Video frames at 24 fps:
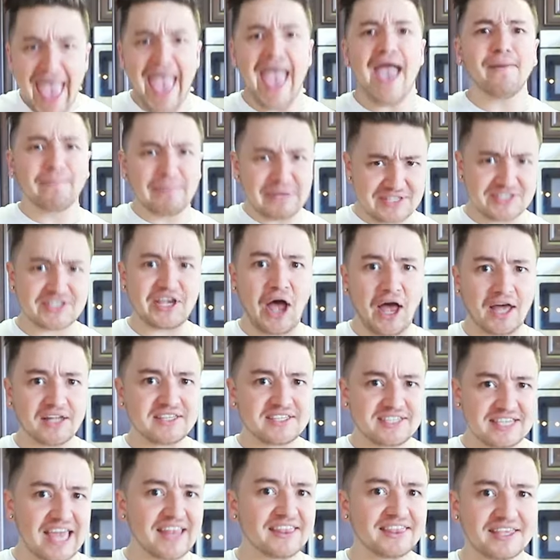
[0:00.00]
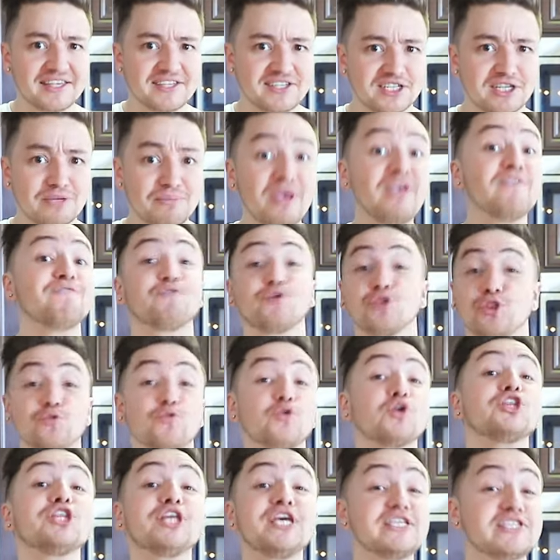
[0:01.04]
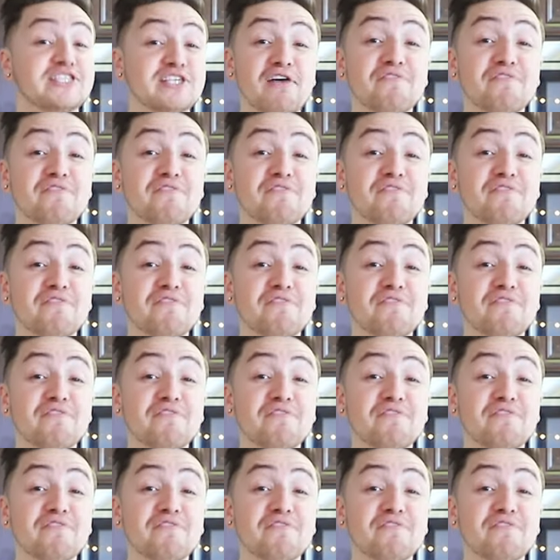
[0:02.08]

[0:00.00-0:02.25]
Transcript: Amazon sent this to me for the release